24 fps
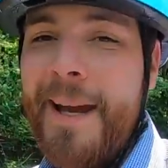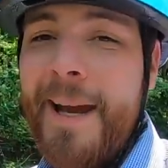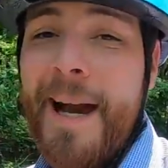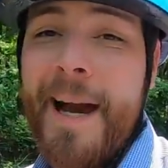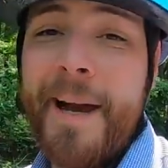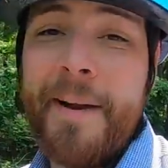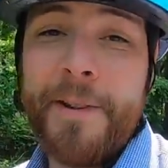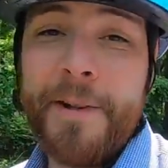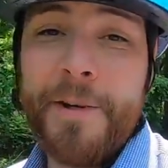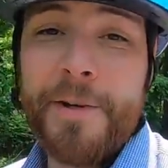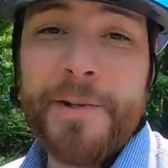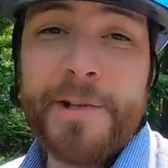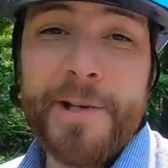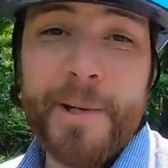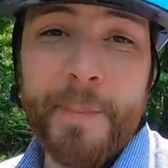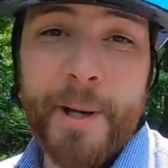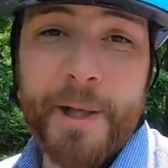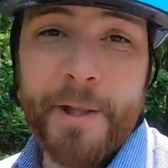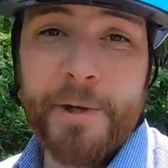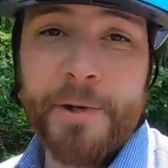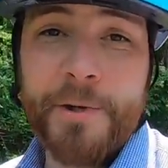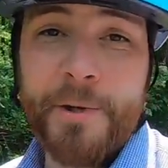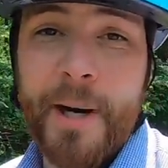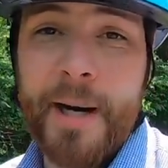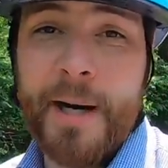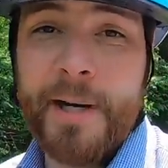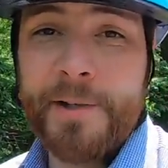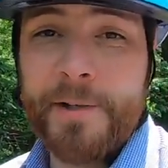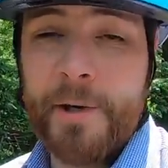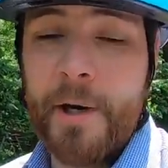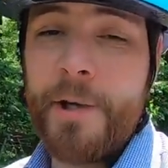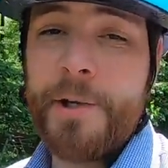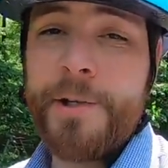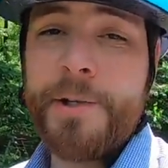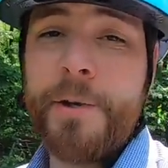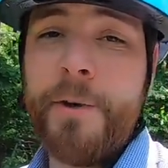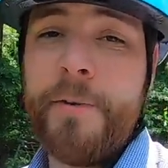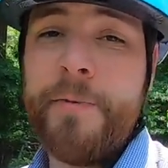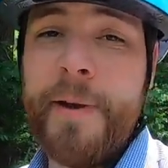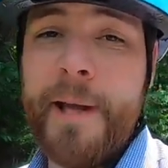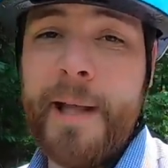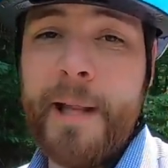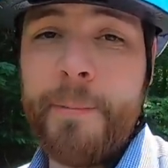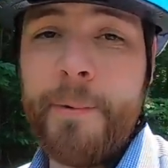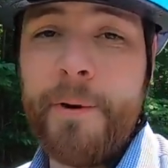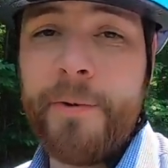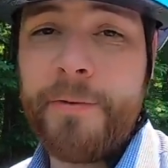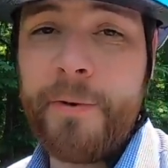Uh, there's some other trikes also
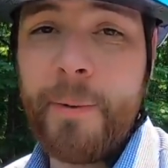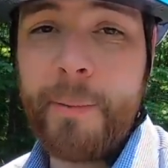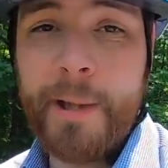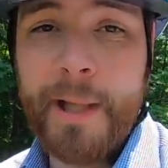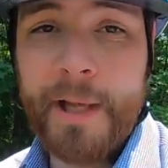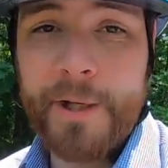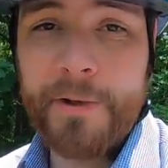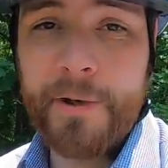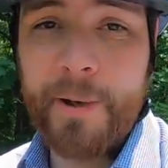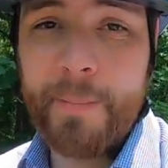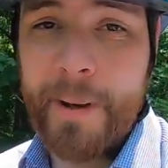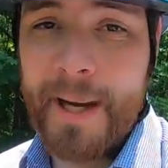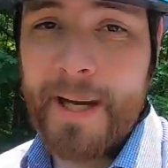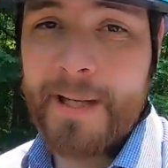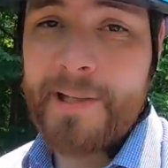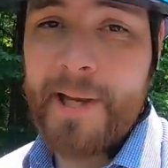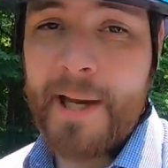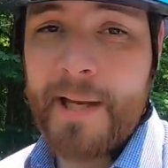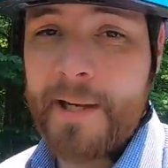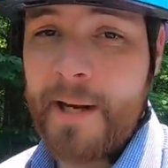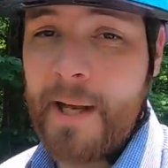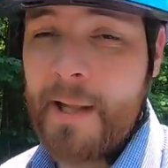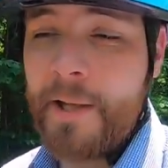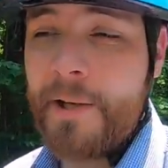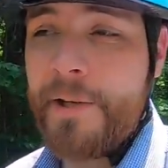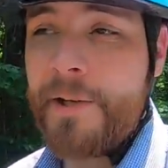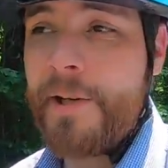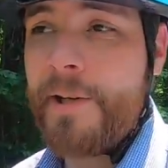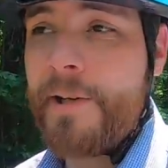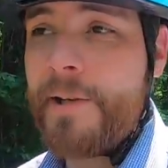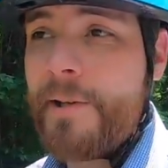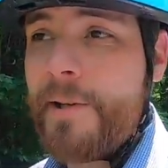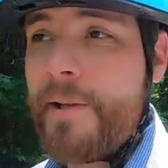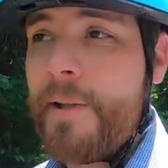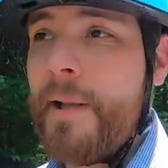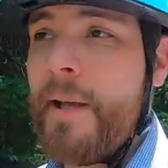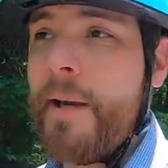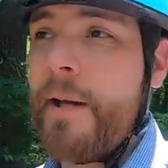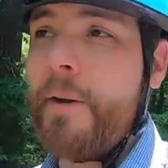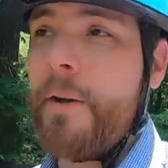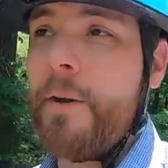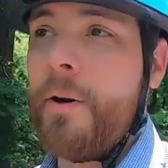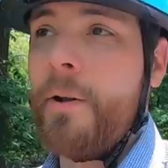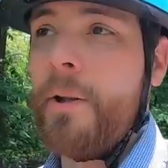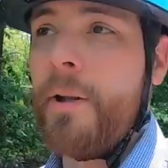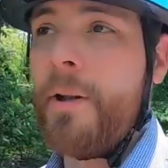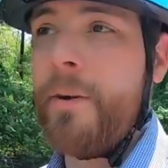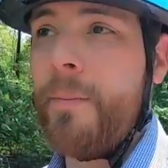available from Electric Bike Technologies that
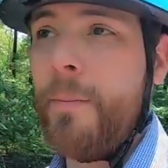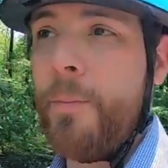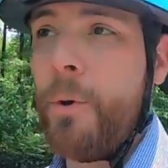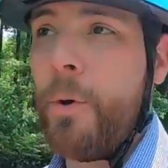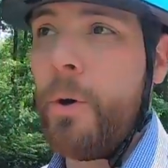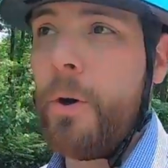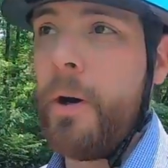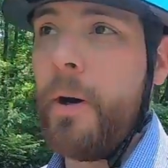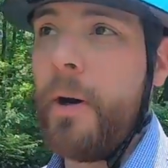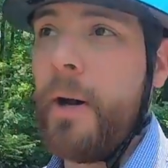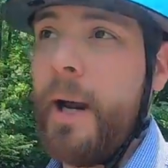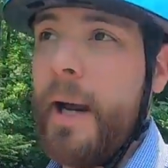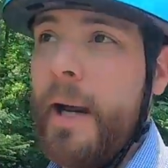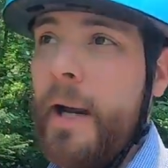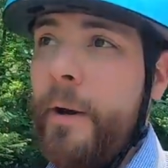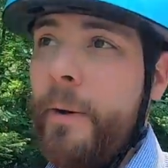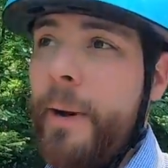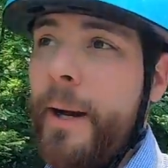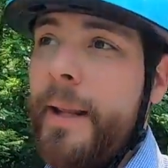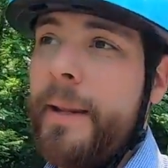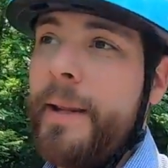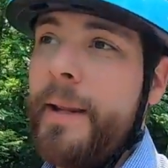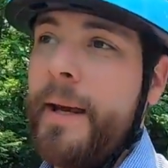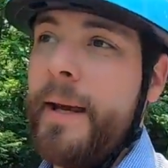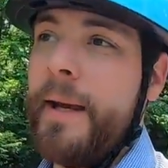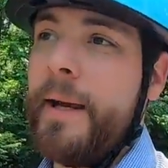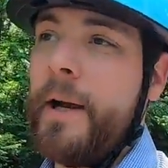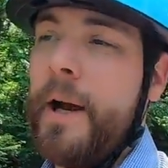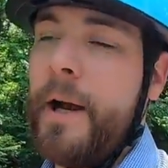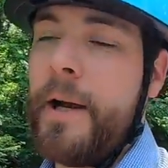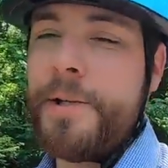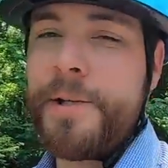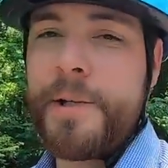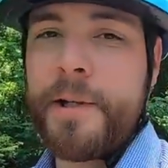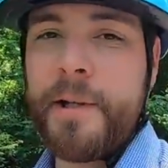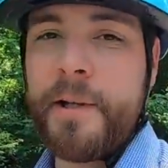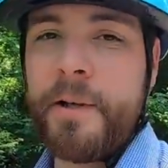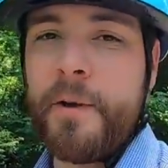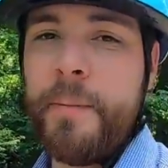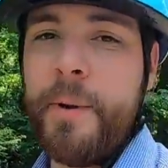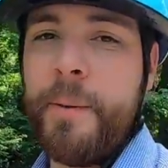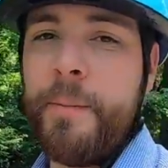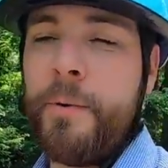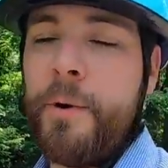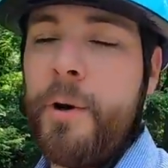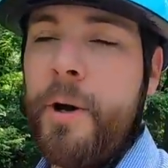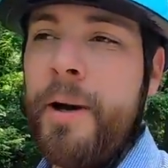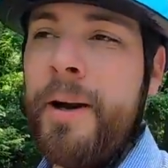are a little more higher end. They cost a little
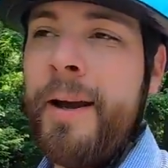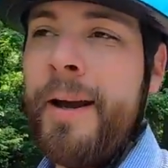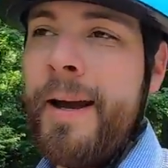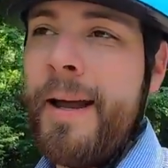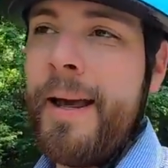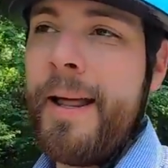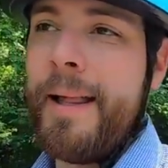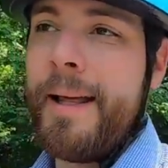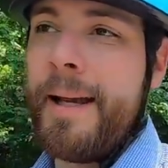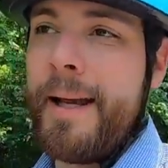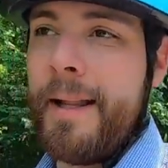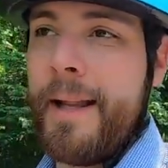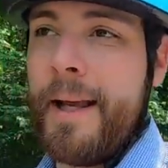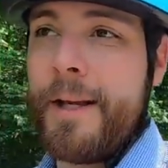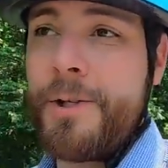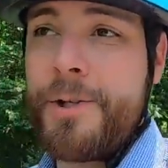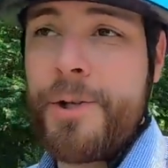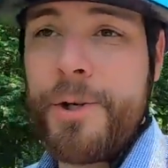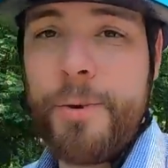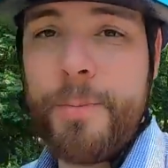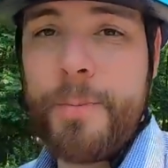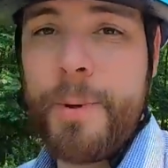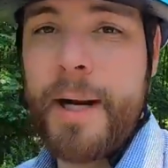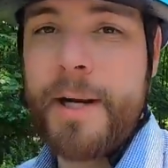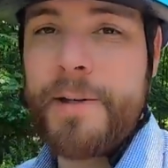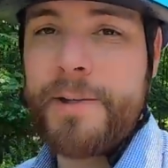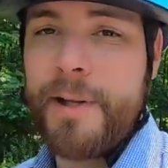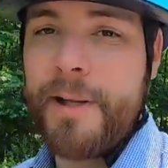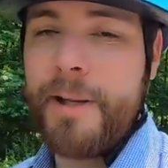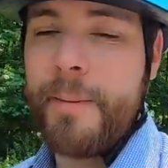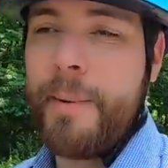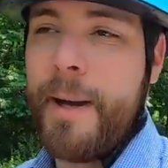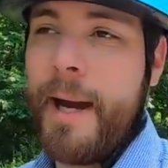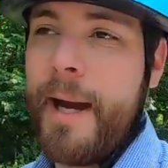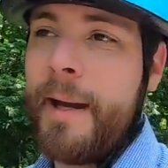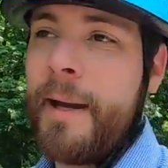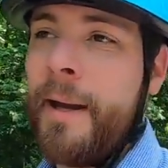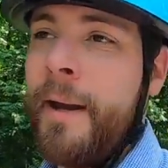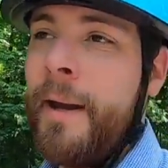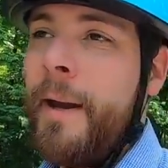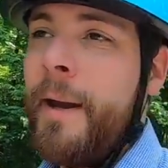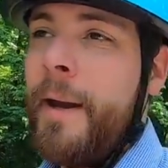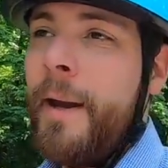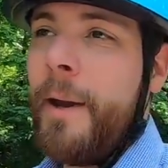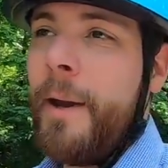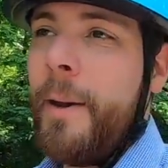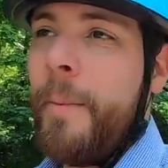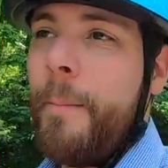bit more. They got like two brakes on the back,
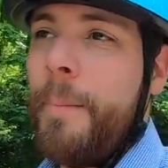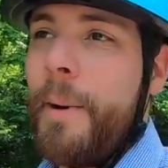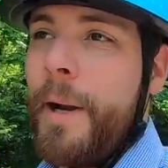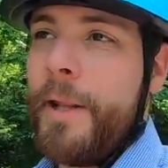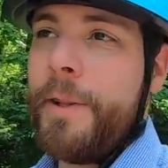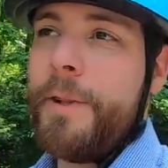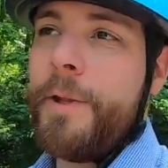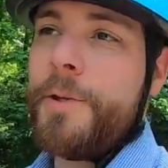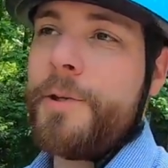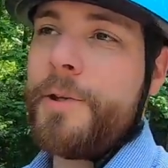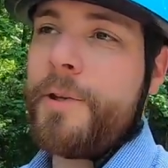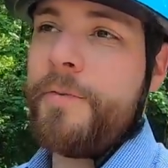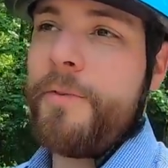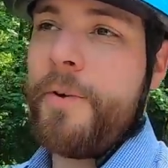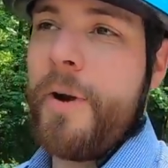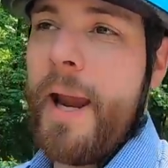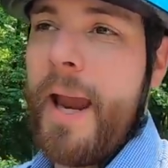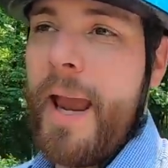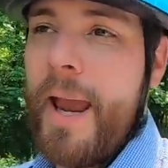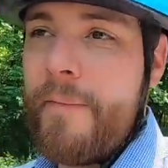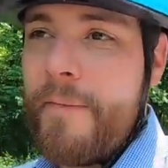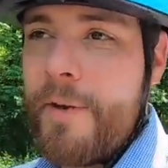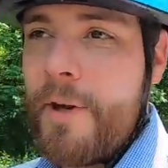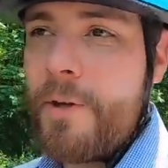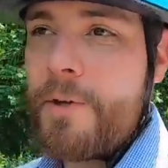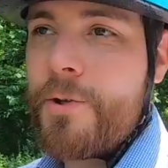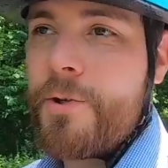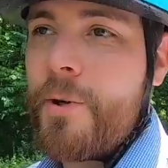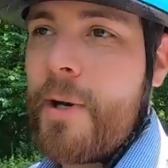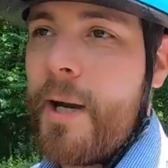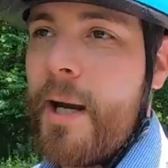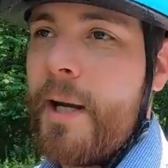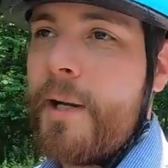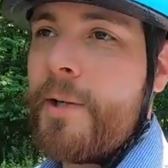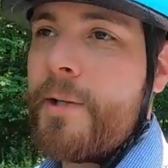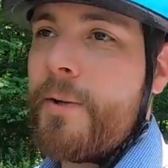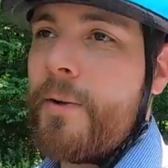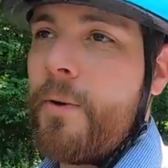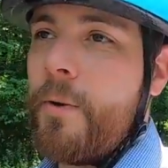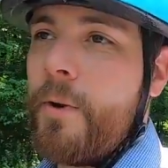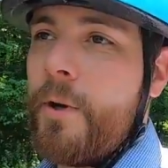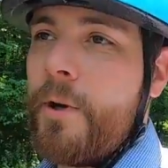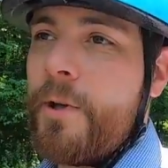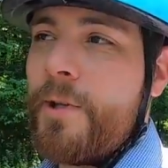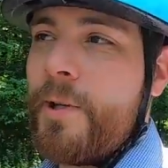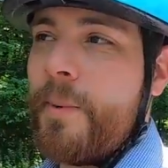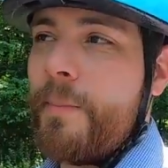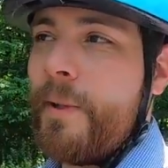but those are for heavier trikes
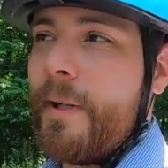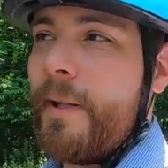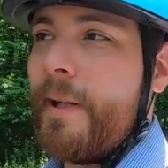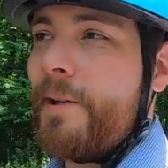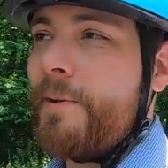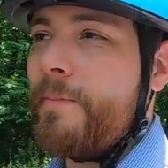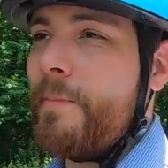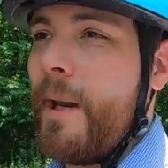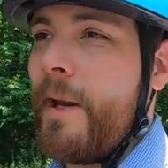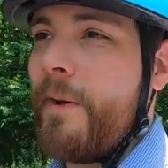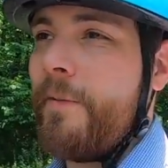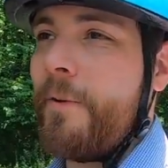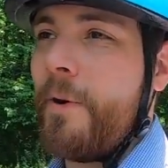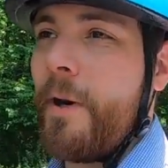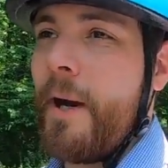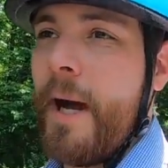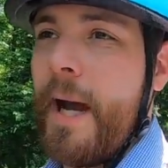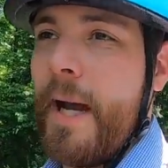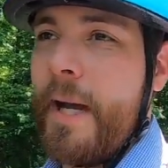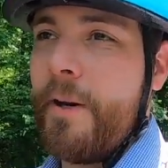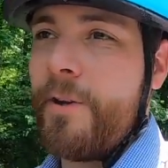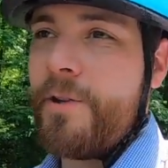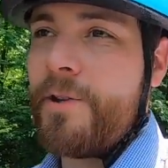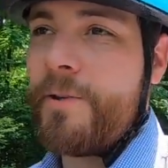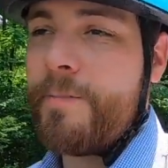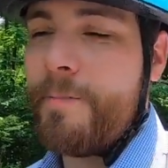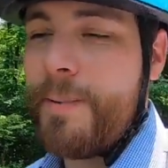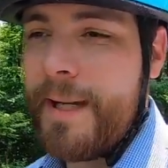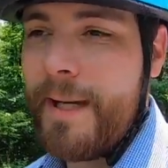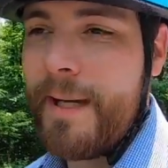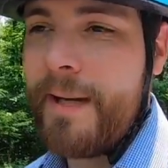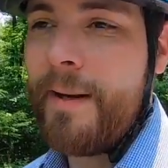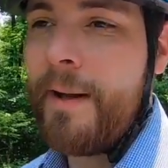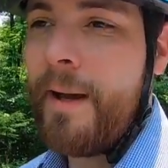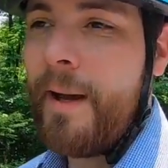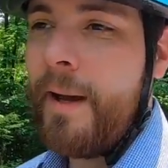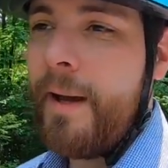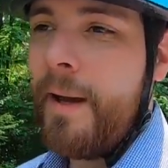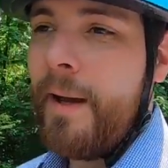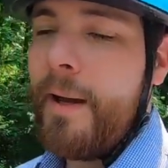or something that's meant for a higher speed.